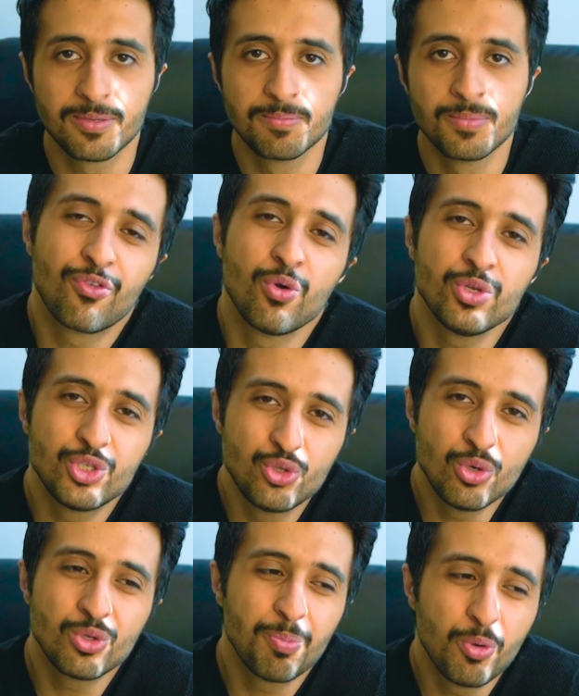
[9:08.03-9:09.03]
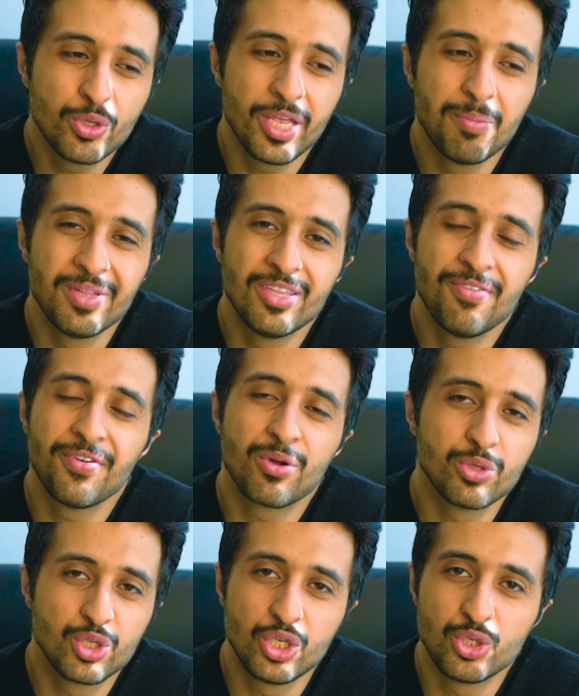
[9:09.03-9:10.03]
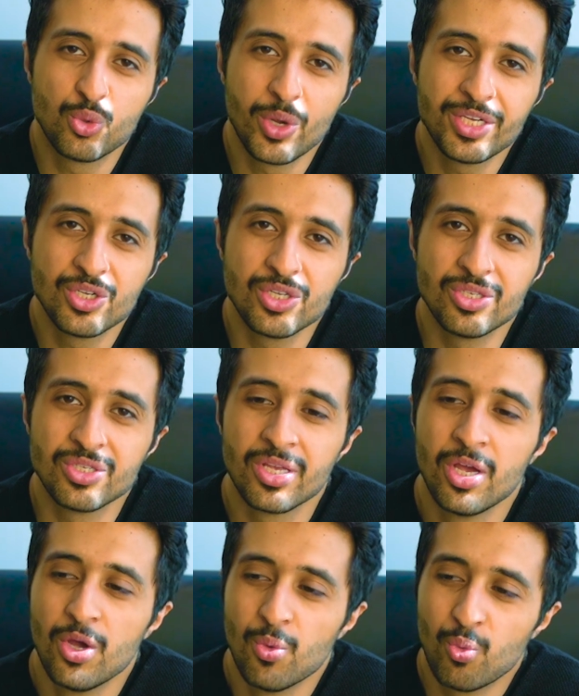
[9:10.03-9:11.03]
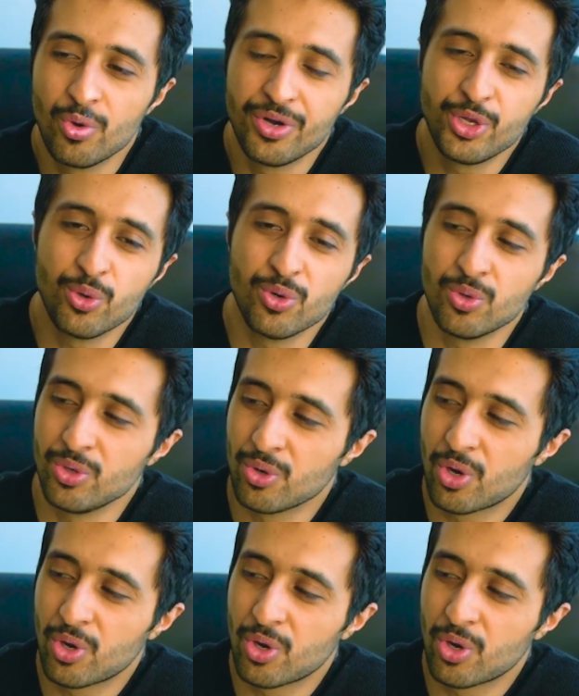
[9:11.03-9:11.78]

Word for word: And of course, don't put him in difficult situations where you you